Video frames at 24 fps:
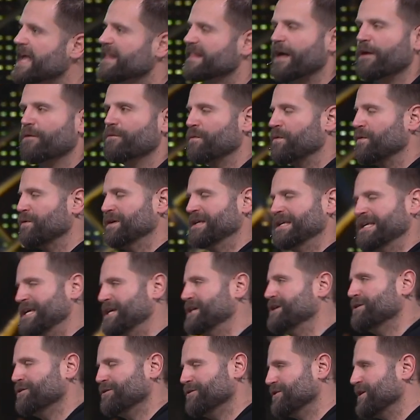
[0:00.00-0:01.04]
that will
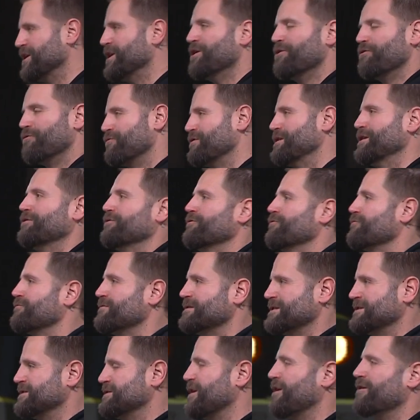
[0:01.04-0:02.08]
yield real
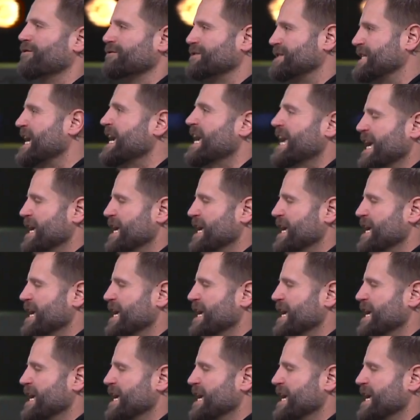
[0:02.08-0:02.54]
results